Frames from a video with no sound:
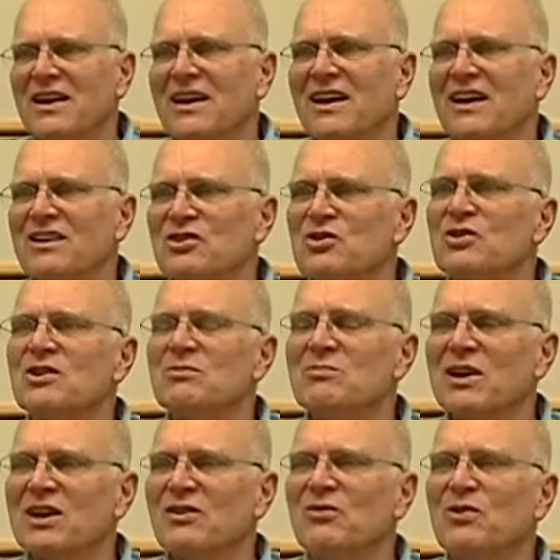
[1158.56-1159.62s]
and you could
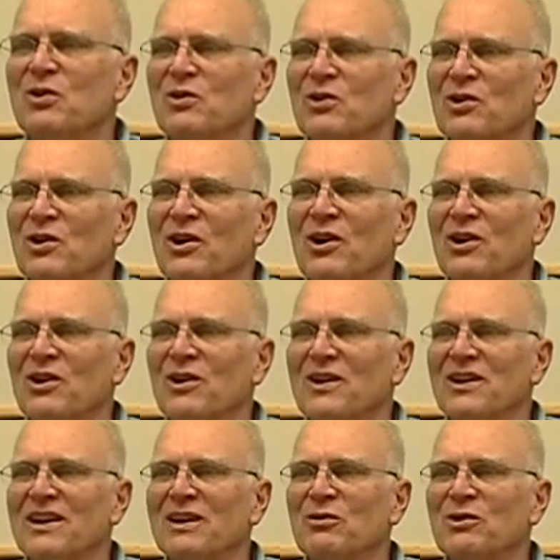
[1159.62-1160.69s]
make a phone call
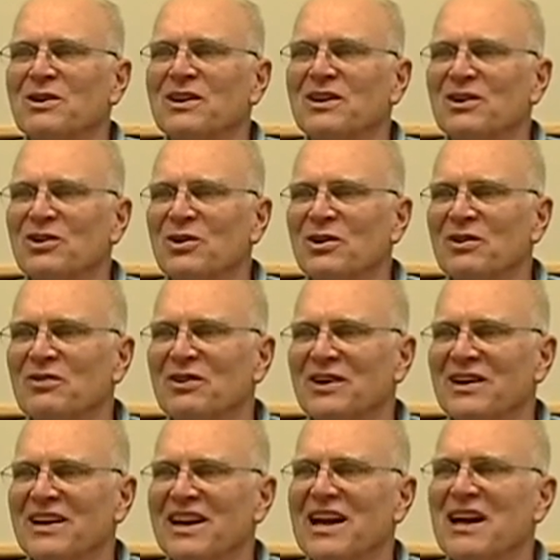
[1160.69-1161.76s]
and they would get a hold of
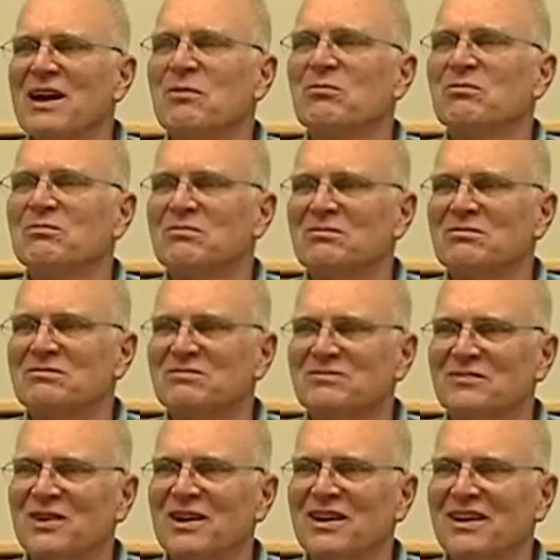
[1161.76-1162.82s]
a ham
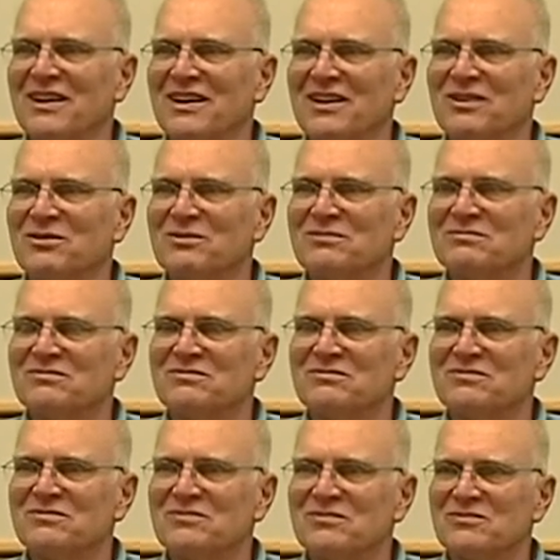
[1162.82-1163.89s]
uh,
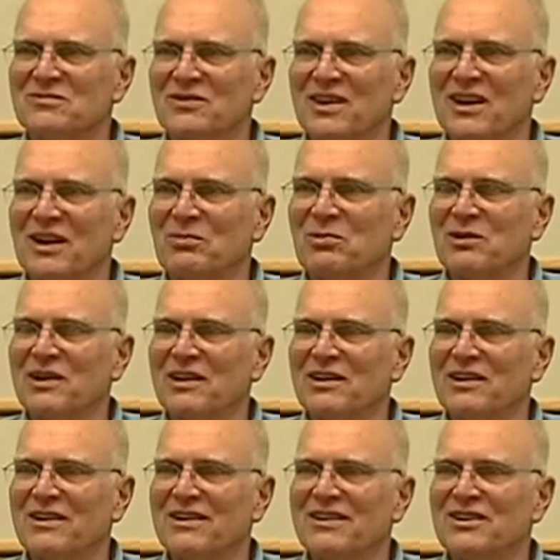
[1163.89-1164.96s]
operator
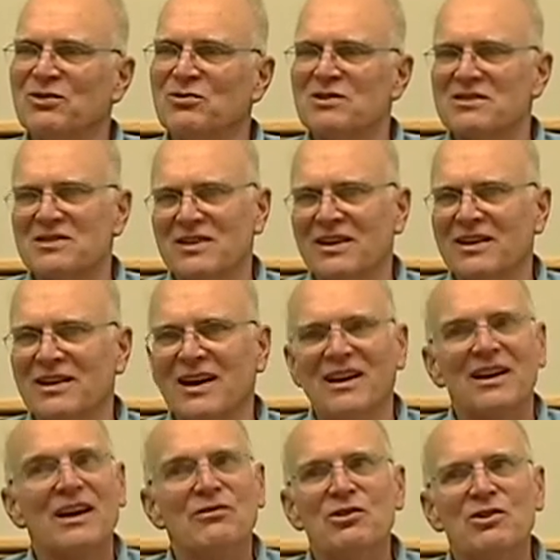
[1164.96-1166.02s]
and you would say, I
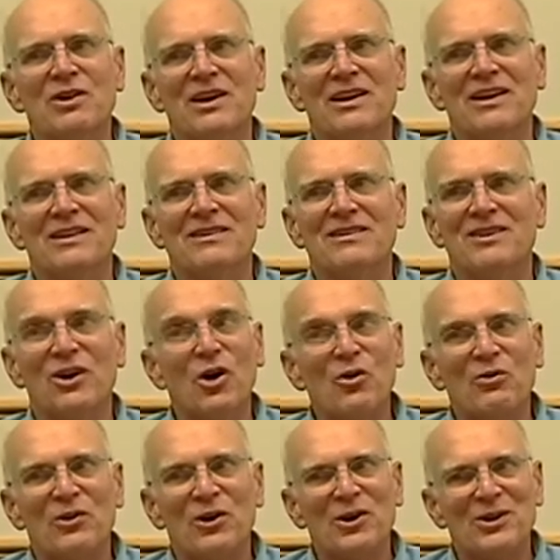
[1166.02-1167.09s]
love you, honey,
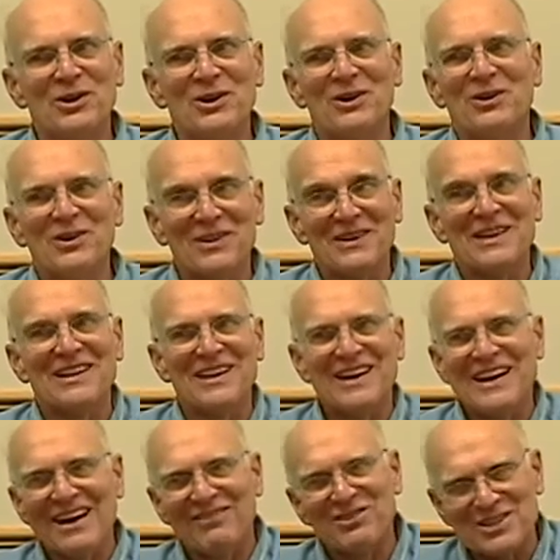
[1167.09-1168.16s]
over, you know, and then they'd
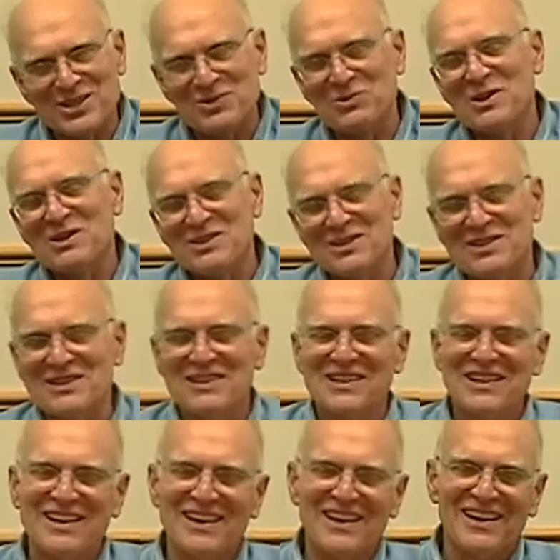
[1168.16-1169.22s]
have to switch. and
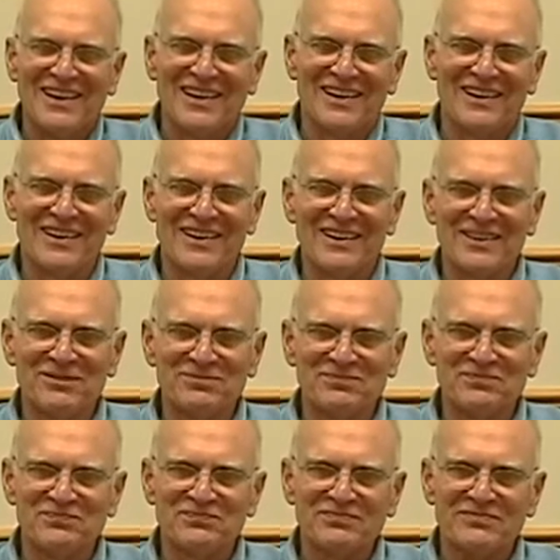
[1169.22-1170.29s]
uh,
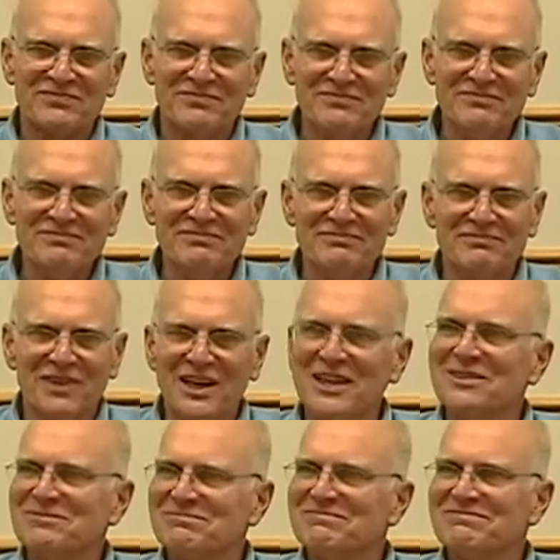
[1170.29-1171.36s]

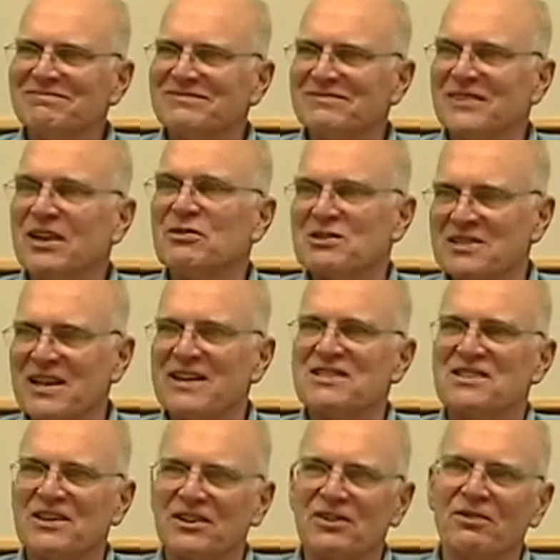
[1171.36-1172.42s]
But it was nice
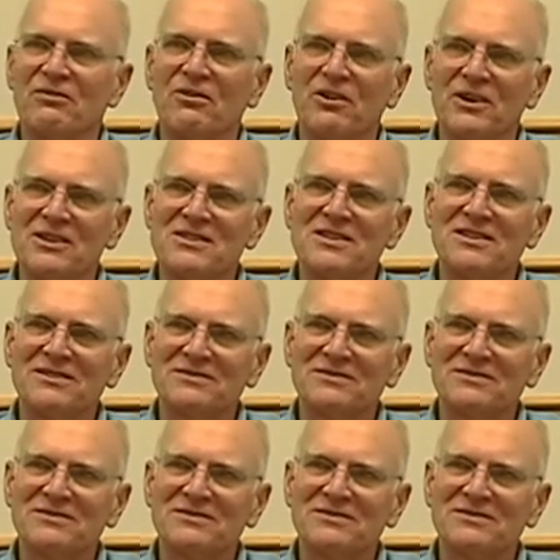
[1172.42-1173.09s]
to hear her voice.